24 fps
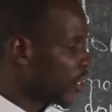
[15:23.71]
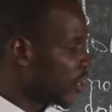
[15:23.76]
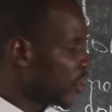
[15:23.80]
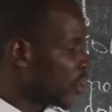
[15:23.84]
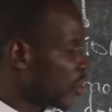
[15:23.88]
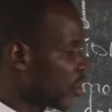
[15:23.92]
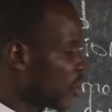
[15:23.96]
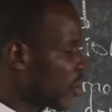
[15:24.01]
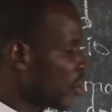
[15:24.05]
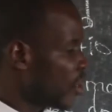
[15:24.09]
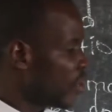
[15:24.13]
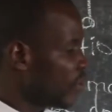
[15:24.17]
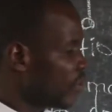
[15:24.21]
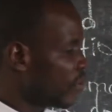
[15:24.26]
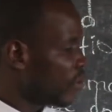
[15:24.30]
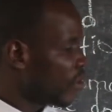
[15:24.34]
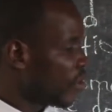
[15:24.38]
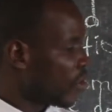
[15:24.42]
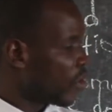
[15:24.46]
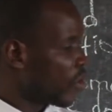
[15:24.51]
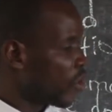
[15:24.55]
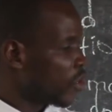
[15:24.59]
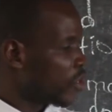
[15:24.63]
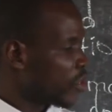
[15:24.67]
John
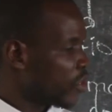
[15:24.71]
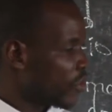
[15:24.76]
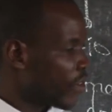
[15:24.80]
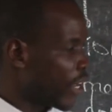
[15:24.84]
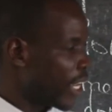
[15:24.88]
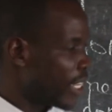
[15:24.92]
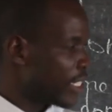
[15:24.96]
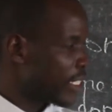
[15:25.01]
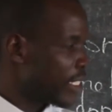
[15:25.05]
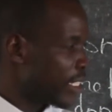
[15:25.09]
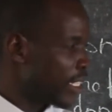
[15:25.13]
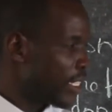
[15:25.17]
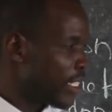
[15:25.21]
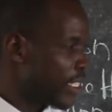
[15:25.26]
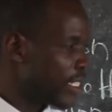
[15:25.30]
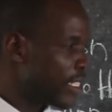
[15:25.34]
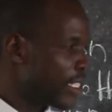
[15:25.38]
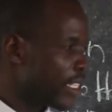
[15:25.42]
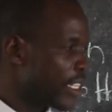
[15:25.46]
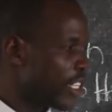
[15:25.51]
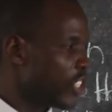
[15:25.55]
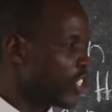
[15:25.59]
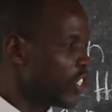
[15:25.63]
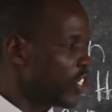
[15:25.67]
forgot to write his
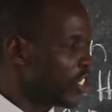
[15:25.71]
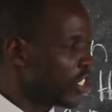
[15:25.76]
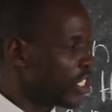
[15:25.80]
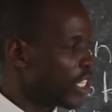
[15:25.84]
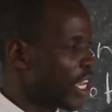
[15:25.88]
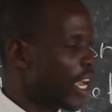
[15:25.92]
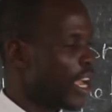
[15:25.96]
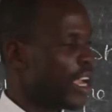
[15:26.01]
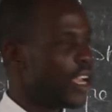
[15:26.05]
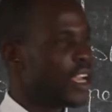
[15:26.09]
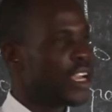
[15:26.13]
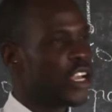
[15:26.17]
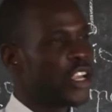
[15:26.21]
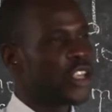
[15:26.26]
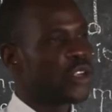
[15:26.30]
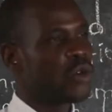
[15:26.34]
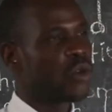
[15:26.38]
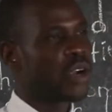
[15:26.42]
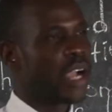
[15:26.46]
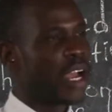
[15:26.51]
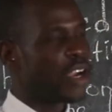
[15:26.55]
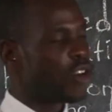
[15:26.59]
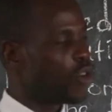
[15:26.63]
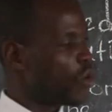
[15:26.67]
signature. You
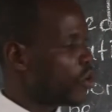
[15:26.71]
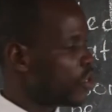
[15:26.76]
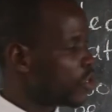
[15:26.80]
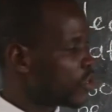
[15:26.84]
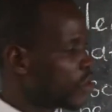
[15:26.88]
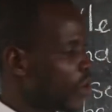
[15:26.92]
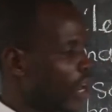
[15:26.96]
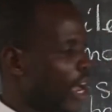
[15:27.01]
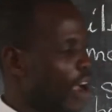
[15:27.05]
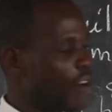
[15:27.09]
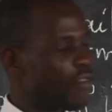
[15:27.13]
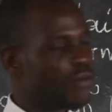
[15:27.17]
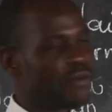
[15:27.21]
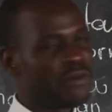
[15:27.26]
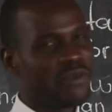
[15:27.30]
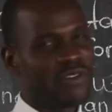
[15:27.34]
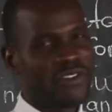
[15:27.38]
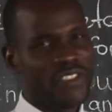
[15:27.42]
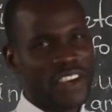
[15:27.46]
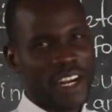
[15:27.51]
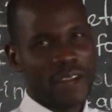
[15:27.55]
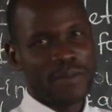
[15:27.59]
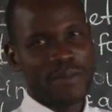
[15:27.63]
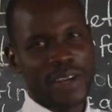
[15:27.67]
can also have
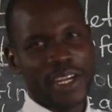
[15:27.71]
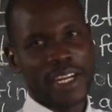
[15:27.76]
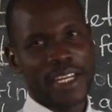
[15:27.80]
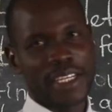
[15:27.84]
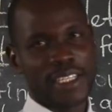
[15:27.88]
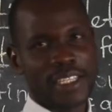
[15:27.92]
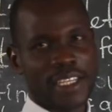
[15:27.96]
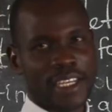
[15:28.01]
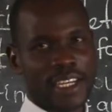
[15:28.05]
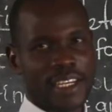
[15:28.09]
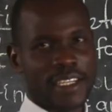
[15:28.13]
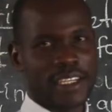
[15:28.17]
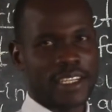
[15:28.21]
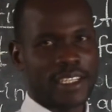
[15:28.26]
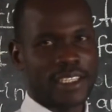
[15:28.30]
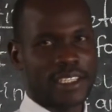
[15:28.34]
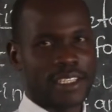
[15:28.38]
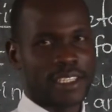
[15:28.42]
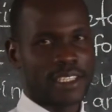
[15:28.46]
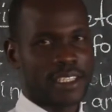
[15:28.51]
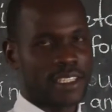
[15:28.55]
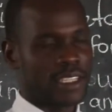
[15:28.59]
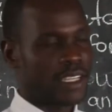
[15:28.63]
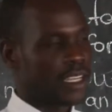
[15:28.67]
very many
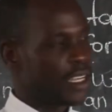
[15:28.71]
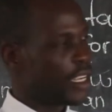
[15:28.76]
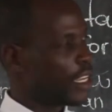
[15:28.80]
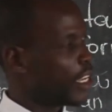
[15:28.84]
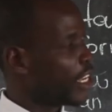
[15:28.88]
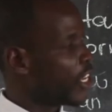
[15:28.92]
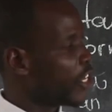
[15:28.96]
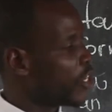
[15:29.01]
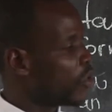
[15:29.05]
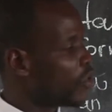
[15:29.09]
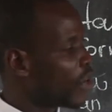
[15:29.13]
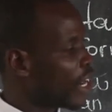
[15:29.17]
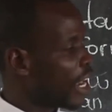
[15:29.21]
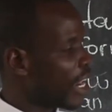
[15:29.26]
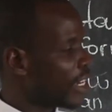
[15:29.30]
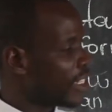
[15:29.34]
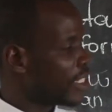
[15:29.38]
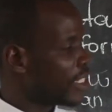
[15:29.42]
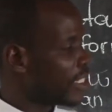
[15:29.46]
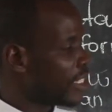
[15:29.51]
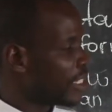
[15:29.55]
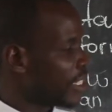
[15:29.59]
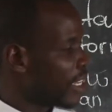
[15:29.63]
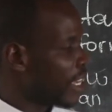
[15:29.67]
sentences. You can
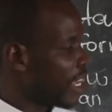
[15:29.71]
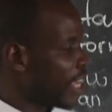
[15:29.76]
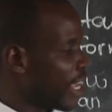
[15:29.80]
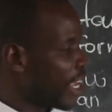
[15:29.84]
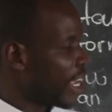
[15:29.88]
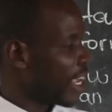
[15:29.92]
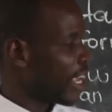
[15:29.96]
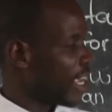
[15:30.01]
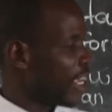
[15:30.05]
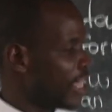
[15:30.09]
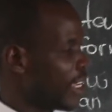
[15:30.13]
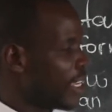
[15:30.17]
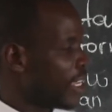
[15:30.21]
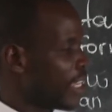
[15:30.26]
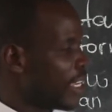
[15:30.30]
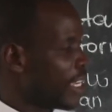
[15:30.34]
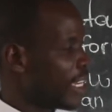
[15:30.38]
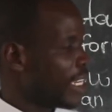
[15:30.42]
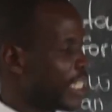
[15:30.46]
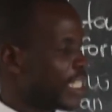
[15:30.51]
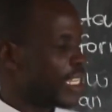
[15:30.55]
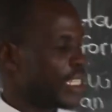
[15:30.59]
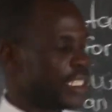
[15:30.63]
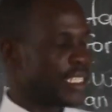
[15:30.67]
say
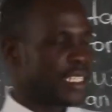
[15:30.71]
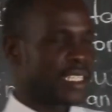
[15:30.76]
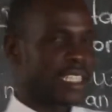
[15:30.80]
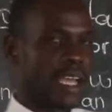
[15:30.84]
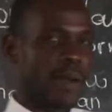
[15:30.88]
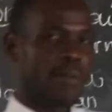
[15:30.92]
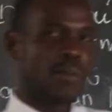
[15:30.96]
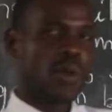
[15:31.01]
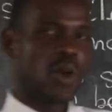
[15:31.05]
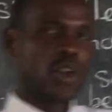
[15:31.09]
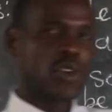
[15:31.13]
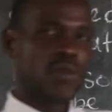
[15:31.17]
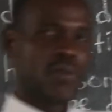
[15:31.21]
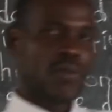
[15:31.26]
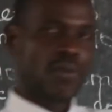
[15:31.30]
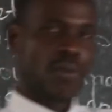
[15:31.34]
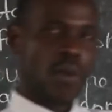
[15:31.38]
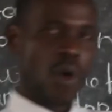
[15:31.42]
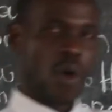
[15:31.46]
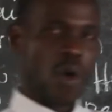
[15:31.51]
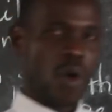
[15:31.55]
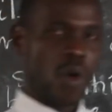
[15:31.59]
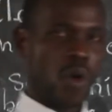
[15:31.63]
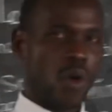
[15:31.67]
the stapled
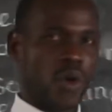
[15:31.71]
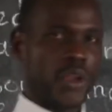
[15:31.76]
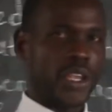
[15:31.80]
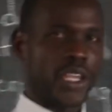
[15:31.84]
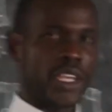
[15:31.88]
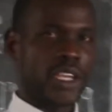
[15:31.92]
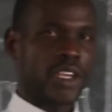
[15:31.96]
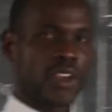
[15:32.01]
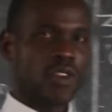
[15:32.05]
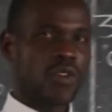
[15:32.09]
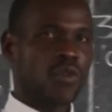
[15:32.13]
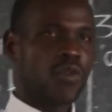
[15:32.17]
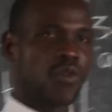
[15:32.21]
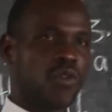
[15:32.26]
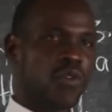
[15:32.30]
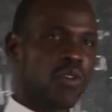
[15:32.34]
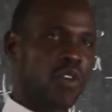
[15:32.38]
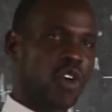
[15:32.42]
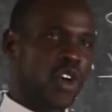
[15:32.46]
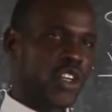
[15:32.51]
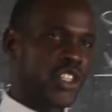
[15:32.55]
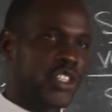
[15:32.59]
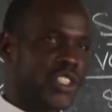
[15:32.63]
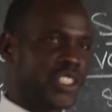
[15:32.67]
board
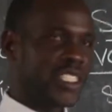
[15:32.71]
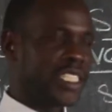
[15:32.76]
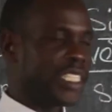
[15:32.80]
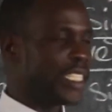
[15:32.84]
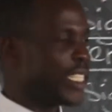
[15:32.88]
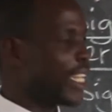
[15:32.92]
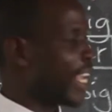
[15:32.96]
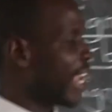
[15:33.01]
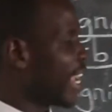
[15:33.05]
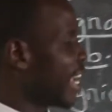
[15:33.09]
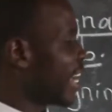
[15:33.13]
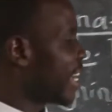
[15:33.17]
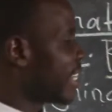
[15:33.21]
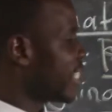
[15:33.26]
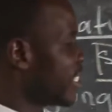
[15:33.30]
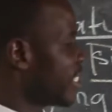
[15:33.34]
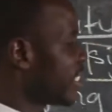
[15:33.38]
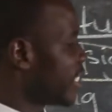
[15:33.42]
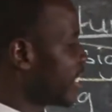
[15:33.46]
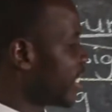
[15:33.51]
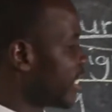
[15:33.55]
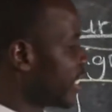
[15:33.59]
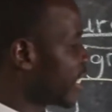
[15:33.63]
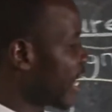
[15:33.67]
forged the head
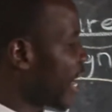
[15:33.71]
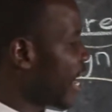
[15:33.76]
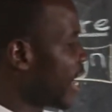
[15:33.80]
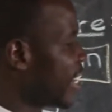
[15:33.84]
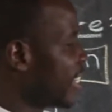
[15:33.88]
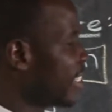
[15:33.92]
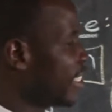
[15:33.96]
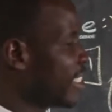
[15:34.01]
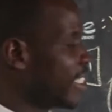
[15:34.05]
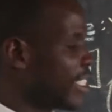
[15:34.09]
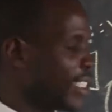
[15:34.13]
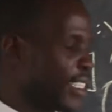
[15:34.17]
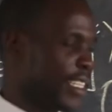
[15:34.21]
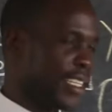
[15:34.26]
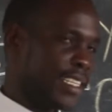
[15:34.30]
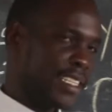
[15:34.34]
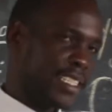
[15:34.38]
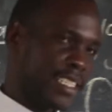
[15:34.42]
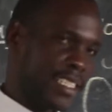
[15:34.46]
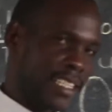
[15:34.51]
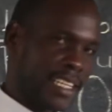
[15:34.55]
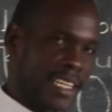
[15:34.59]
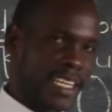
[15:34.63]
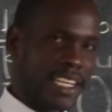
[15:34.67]
teacher's
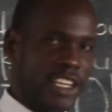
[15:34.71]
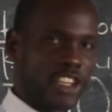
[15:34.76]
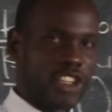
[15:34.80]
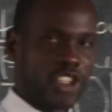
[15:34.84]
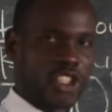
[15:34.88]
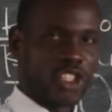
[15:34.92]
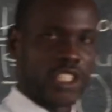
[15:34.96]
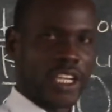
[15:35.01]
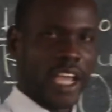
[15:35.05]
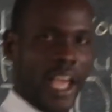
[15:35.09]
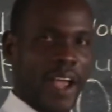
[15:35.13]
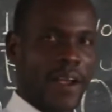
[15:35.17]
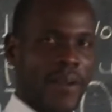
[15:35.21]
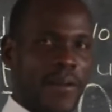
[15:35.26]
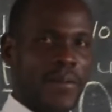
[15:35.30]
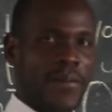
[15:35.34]
signature.